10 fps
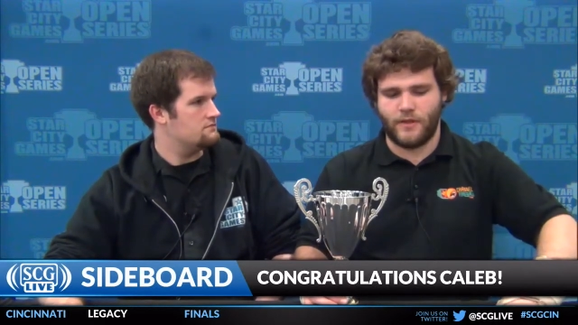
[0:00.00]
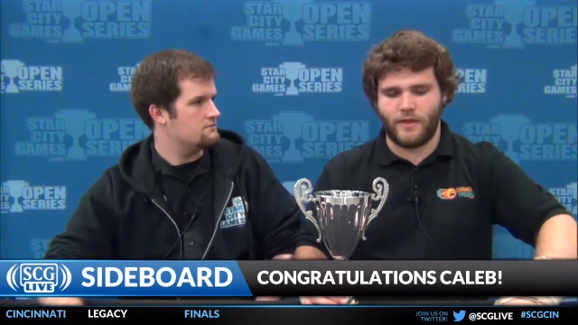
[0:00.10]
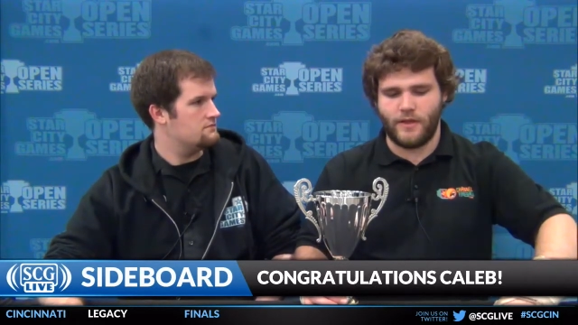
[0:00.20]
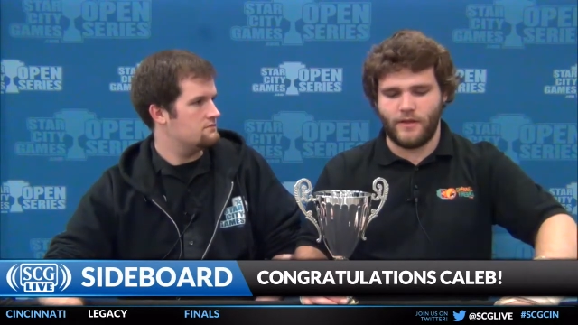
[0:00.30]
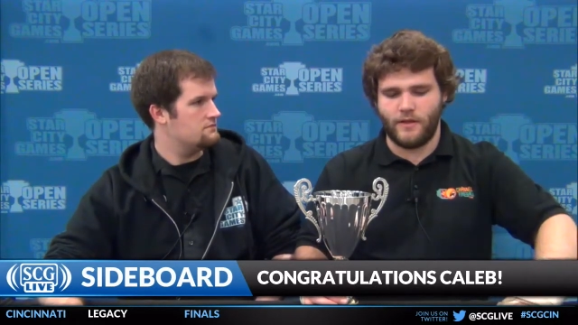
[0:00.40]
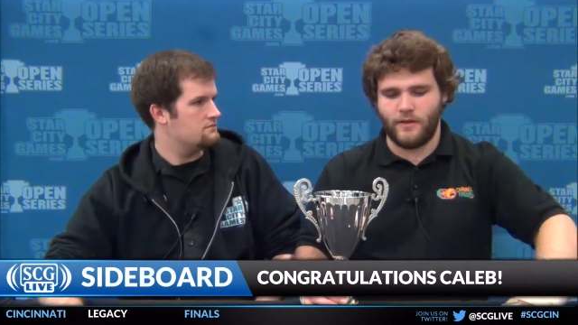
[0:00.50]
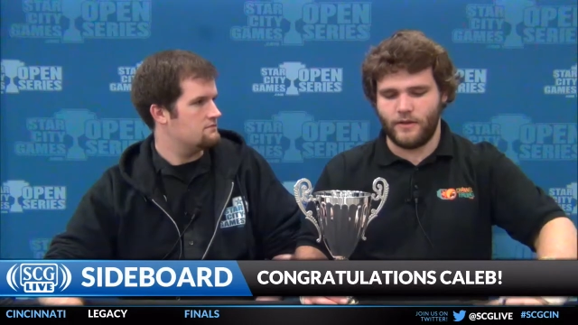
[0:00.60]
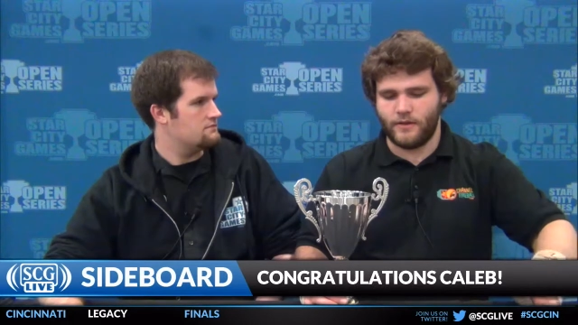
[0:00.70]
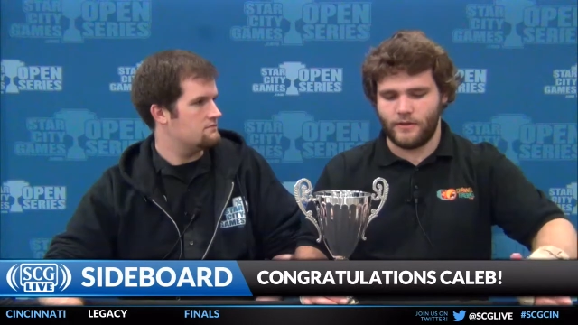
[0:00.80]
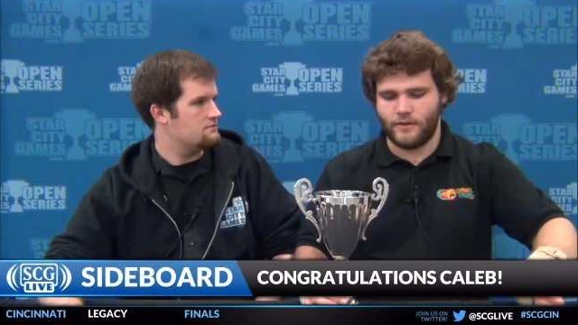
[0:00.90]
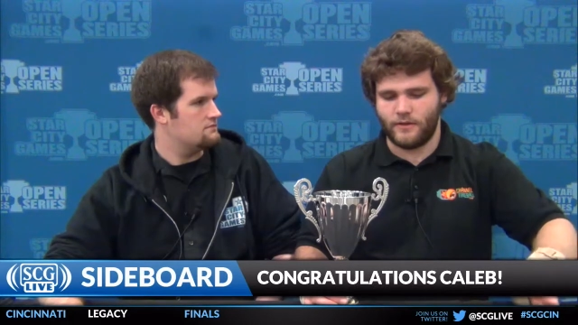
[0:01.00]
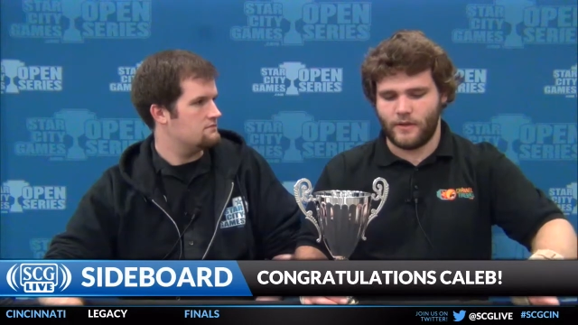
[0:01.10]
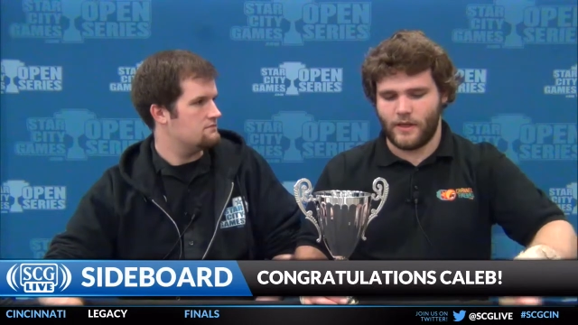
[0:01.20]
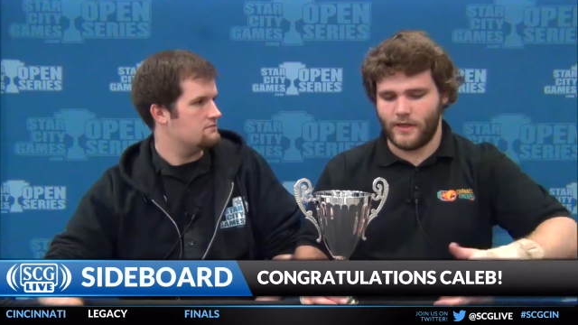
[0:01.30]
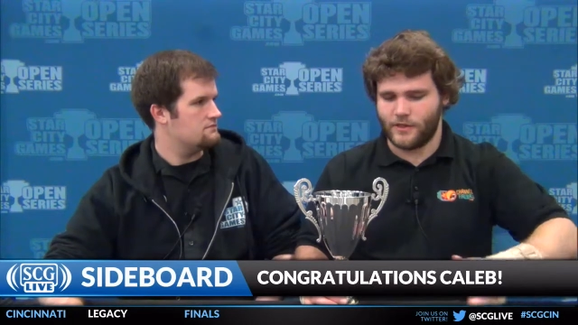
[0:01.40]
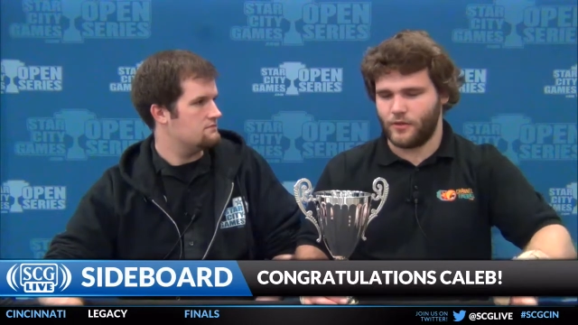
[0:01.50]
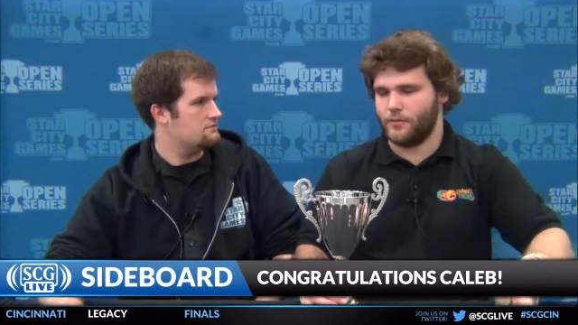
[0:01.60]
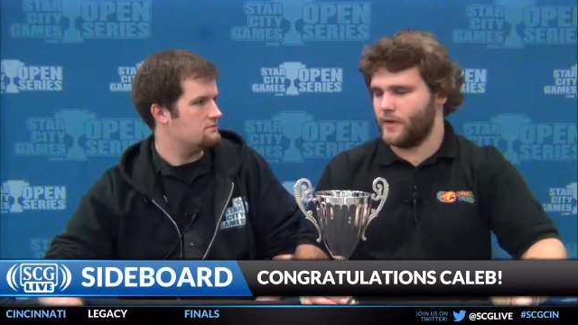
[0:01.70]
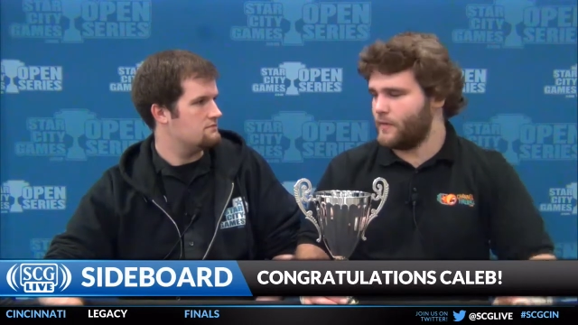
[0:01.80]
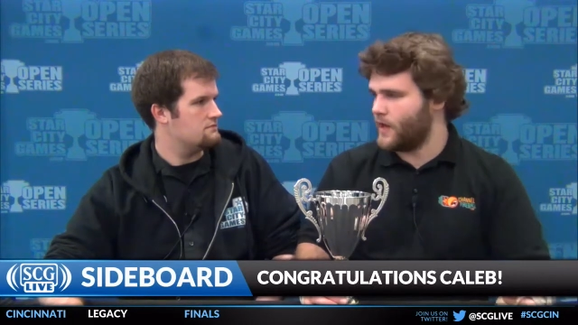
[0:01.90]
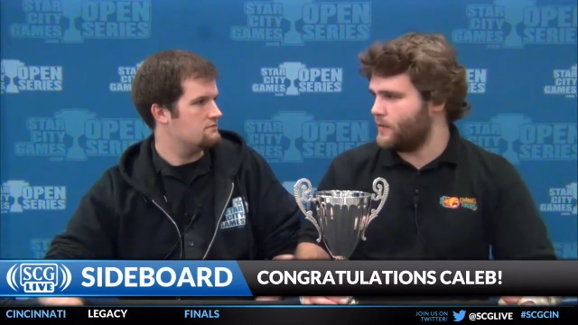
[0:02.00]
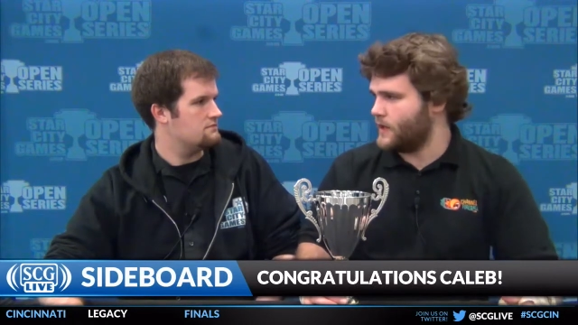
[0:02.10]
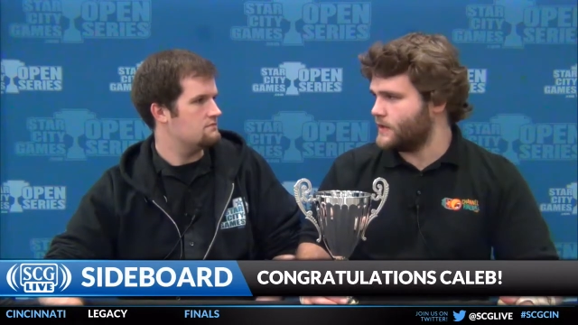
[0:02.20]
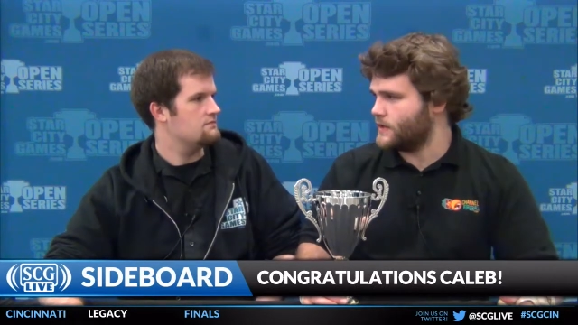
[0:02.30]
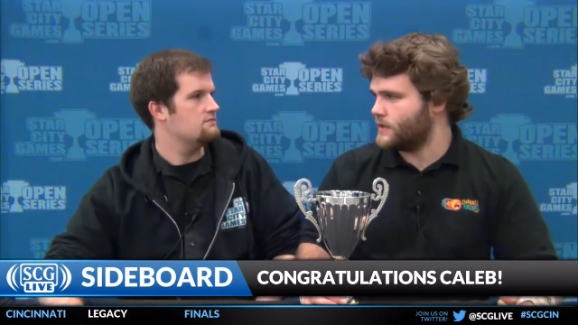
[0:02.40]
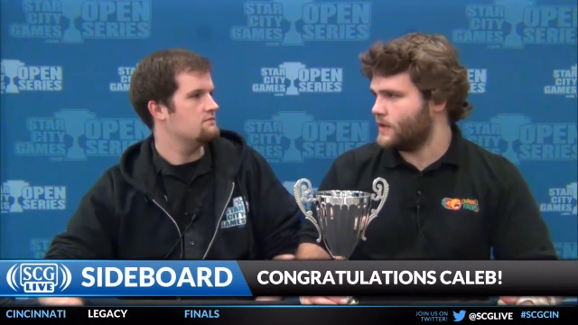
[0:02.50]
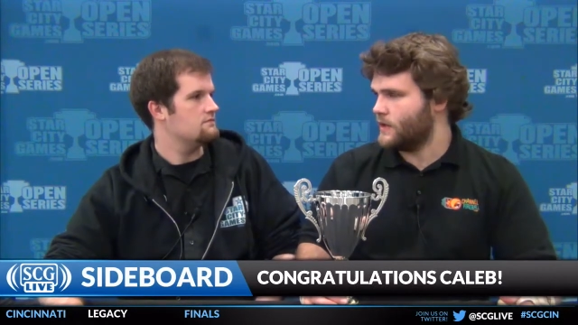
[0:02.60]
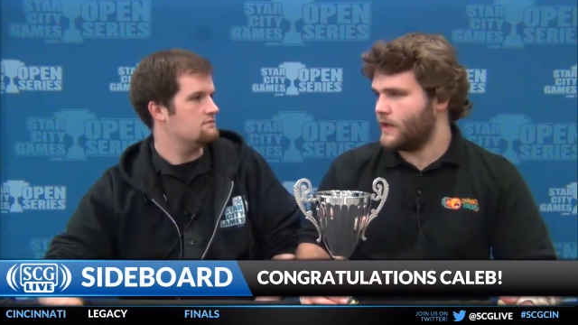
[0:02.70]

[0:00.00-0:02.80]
Speaker 1: the uh, Sol Ring mana base